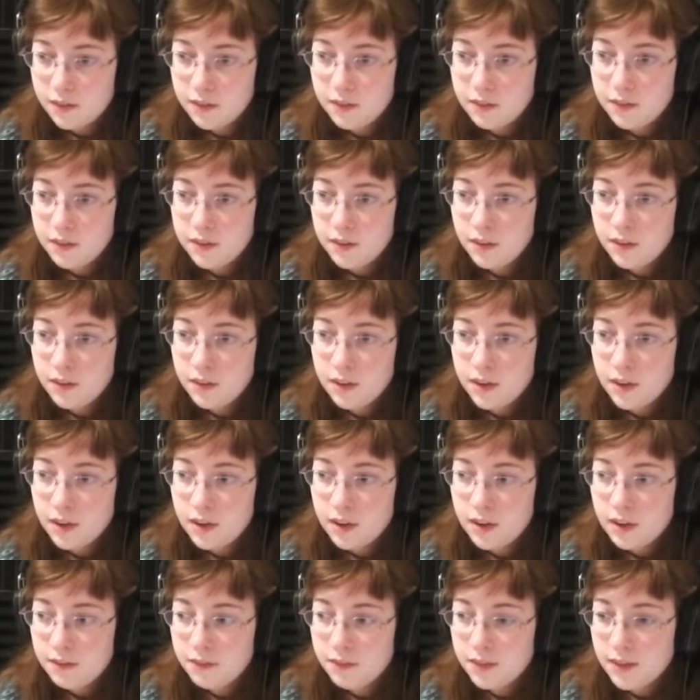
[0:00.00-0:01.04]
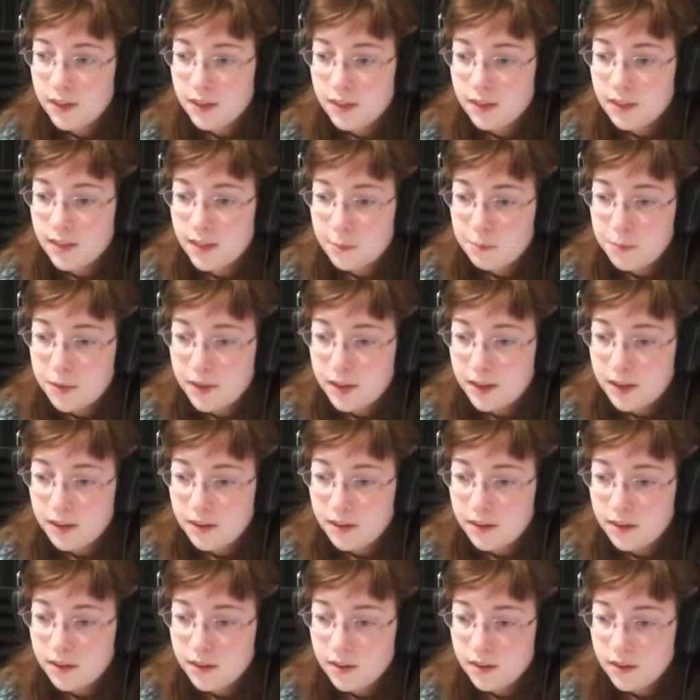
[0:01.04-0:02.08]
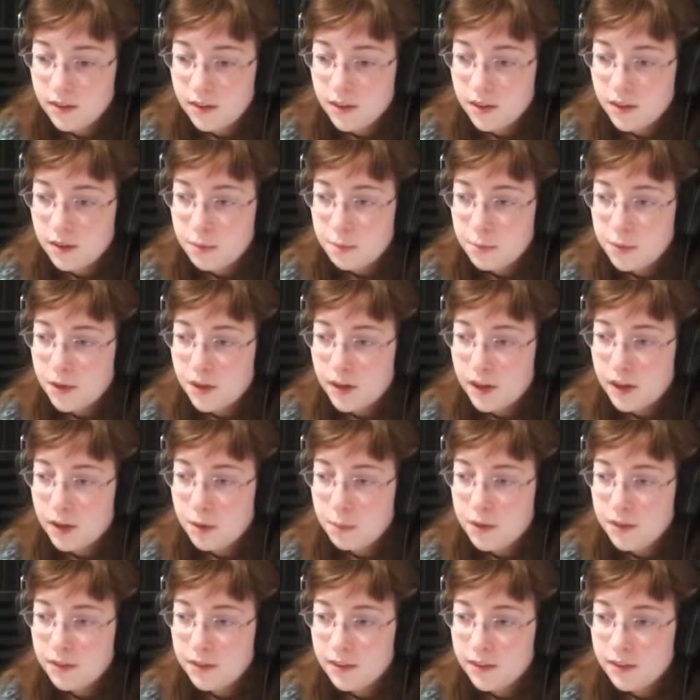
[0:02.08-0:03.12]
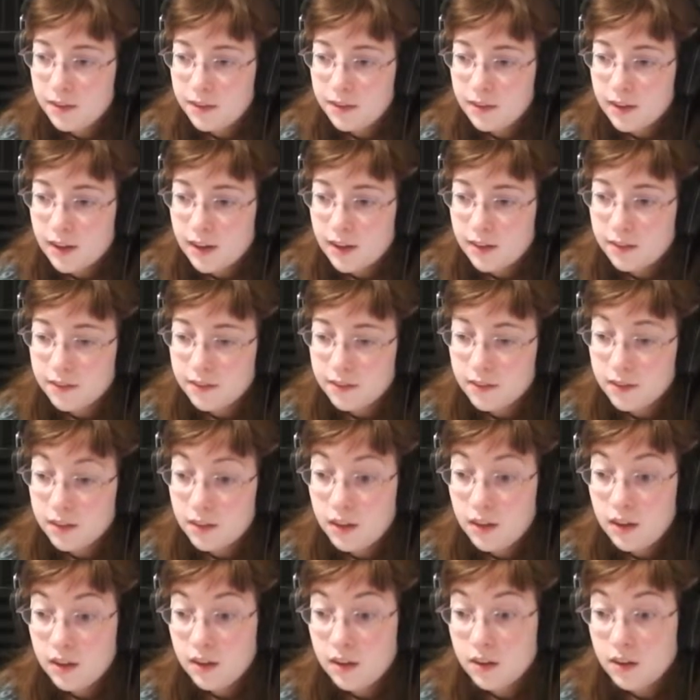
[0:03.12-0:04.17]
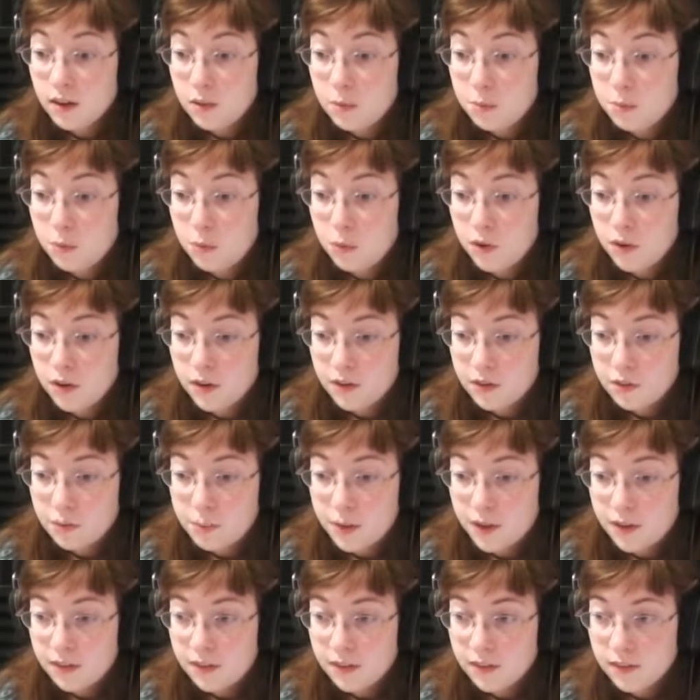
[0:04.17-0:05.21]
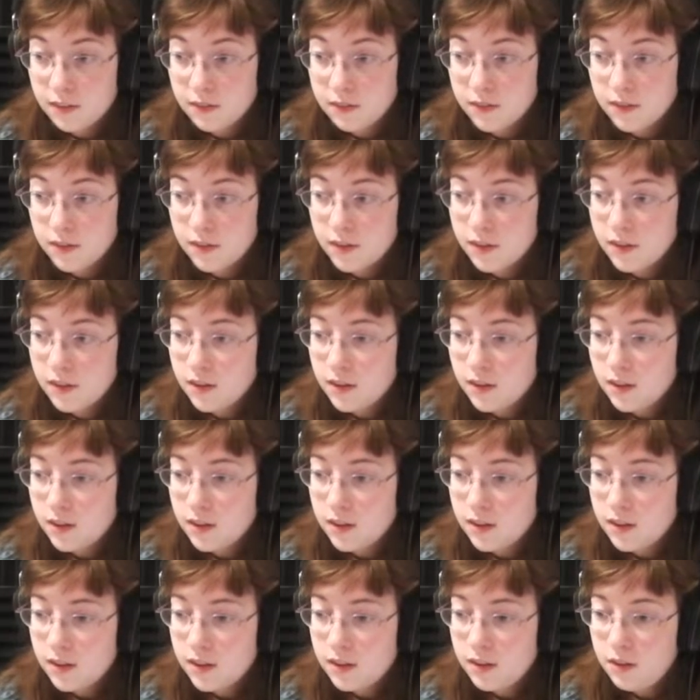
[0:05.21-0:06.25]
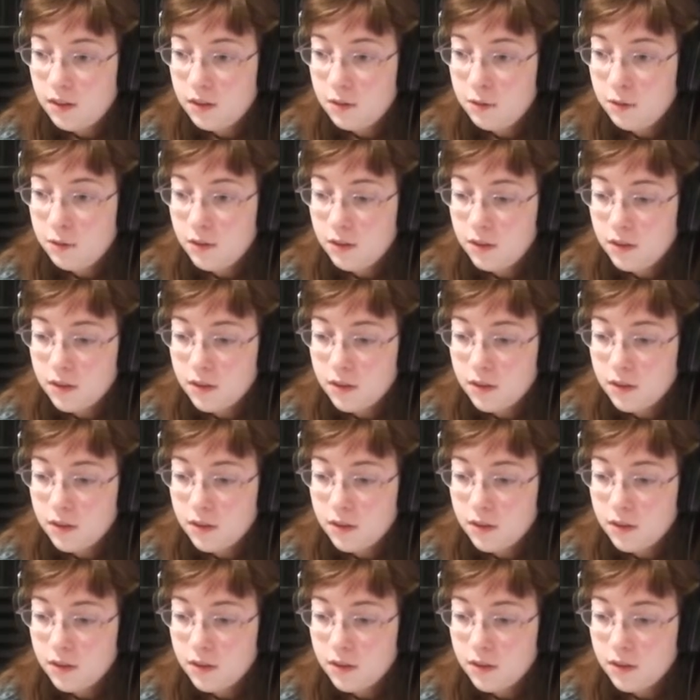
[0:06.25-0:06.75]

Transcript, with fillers: Still not enough to get them yet. But how about these guys? They are more expensive. You,